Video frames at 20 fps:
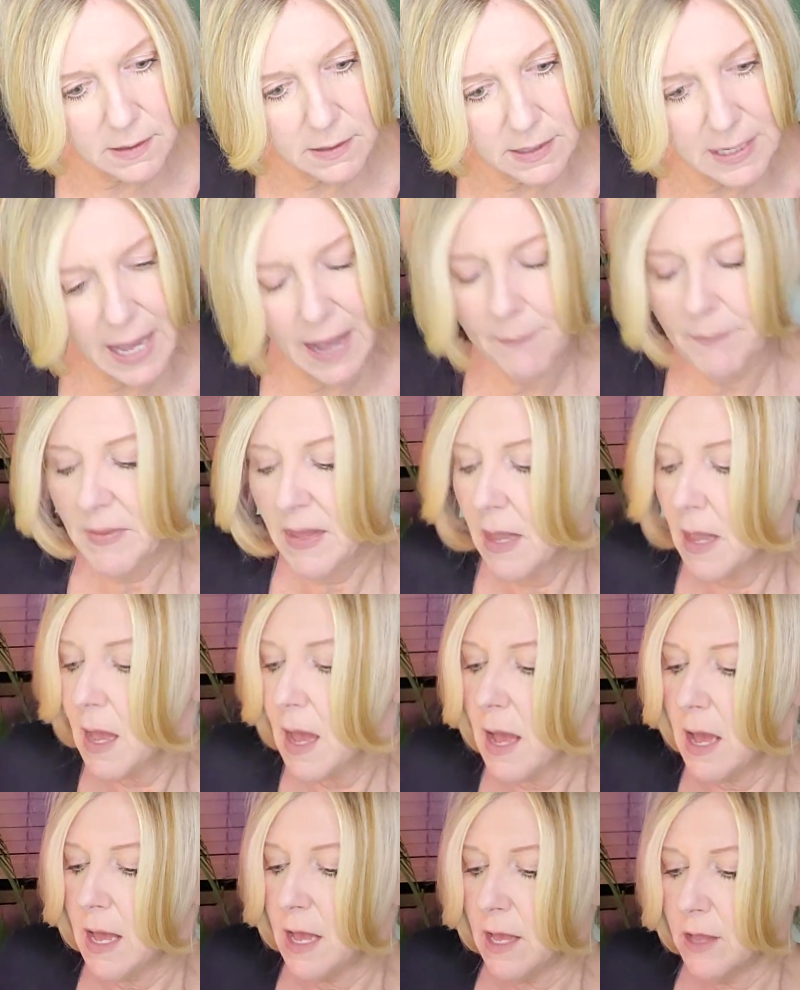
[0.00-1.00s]
Yeah,
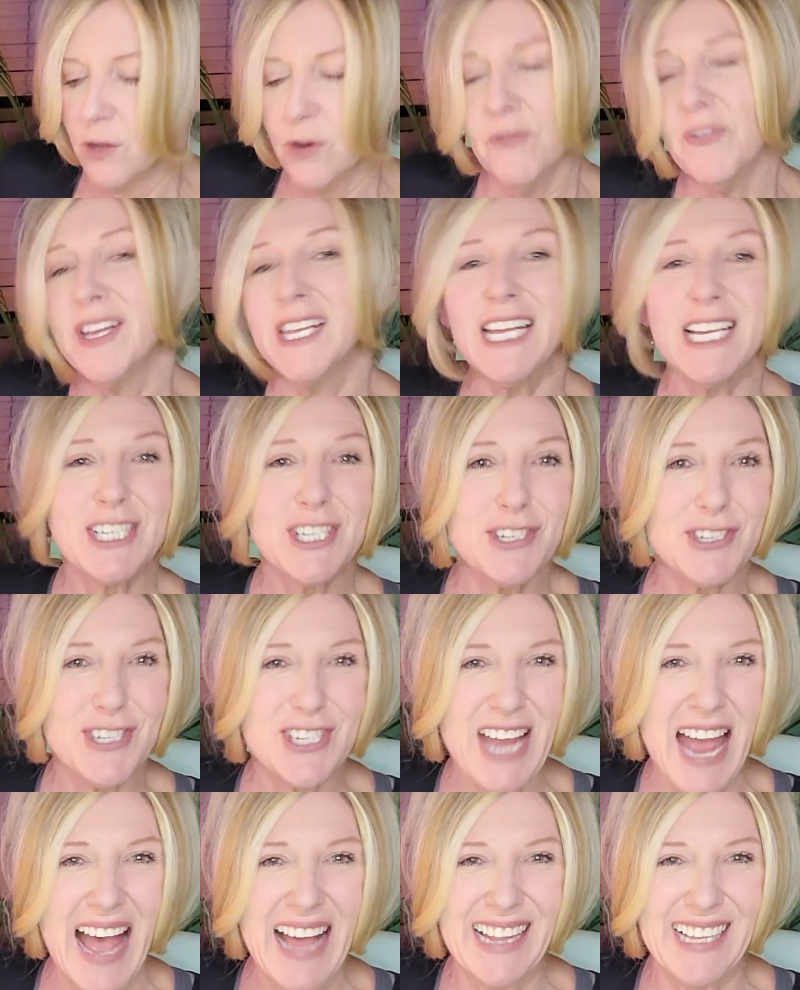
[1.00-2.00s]
uh, your financial
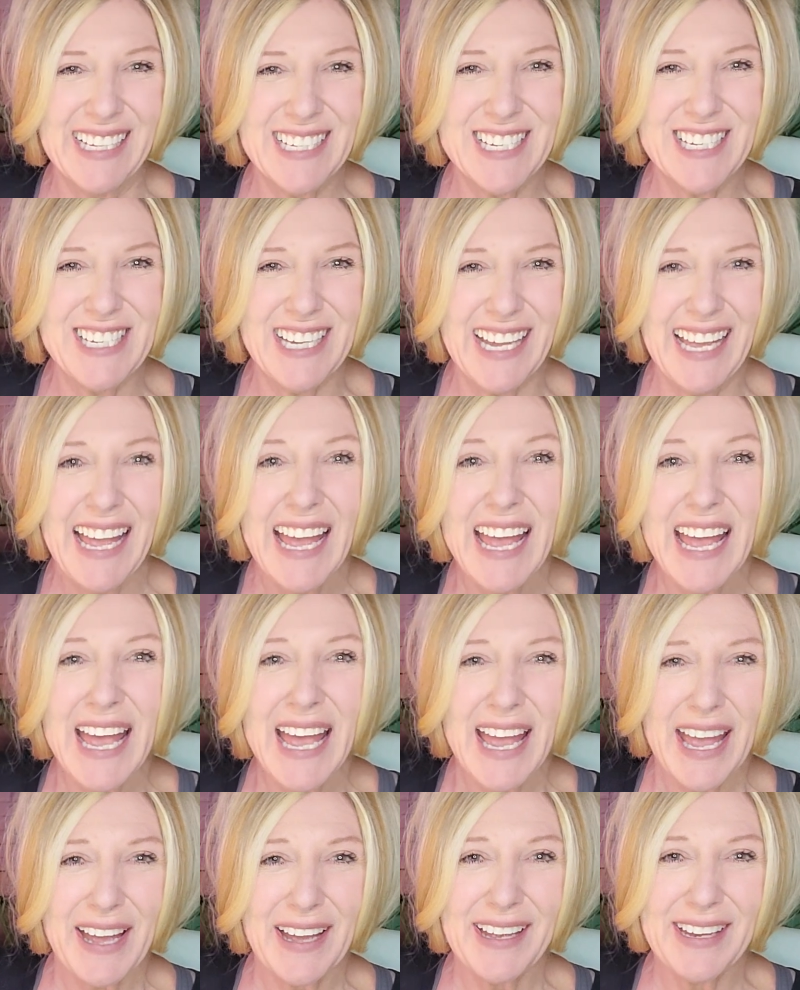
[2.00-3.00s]
challenge
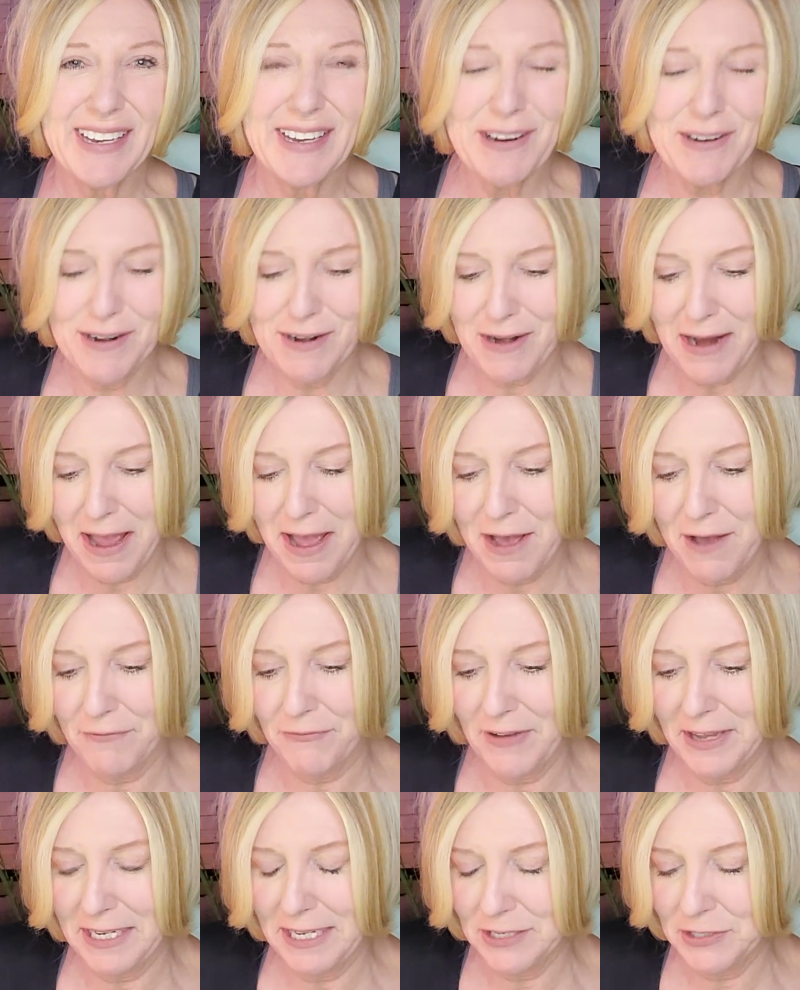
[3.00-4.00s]
and your
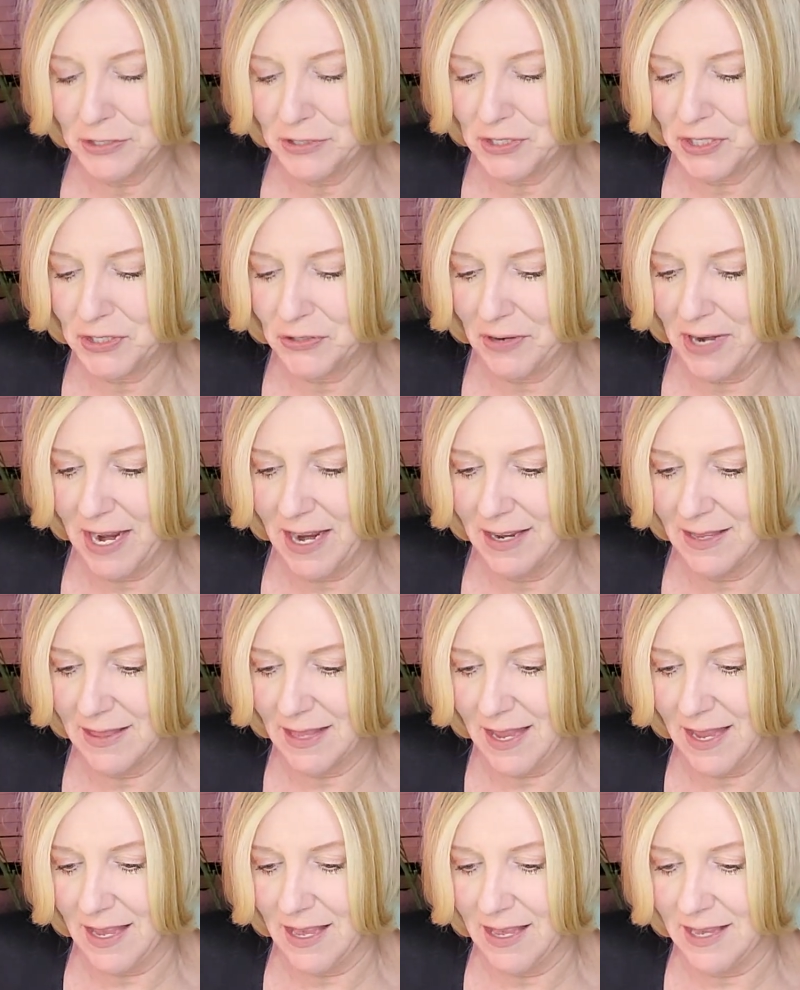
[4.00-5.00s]
uh, financial
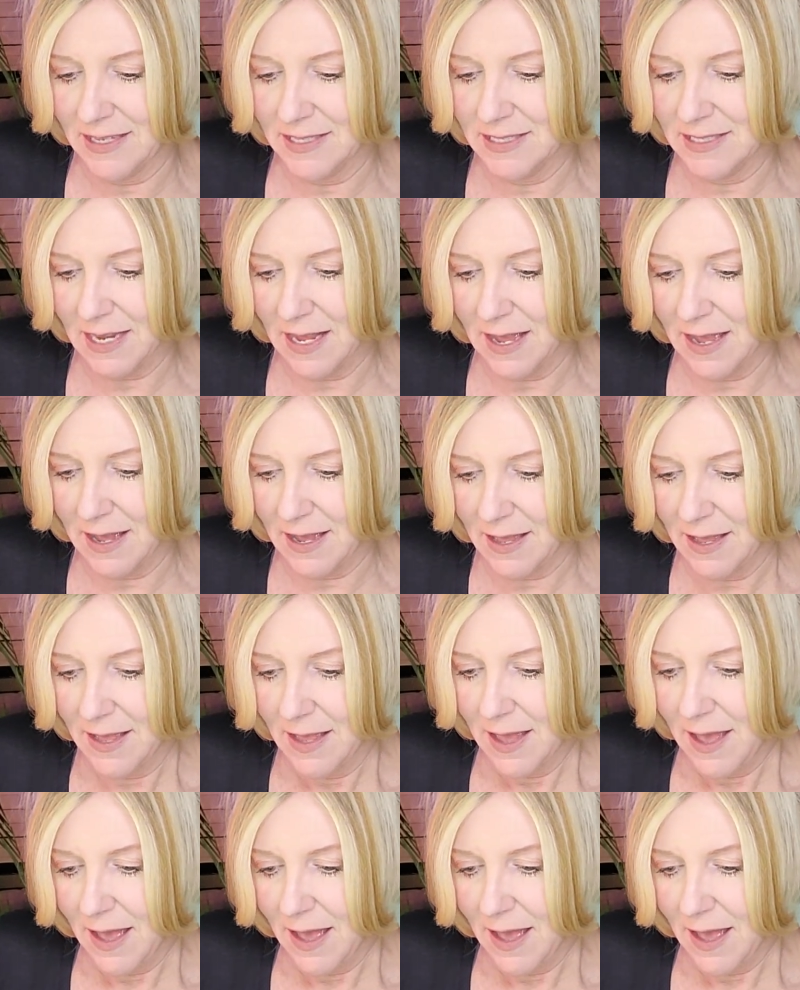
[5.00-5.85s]
strength, and uh,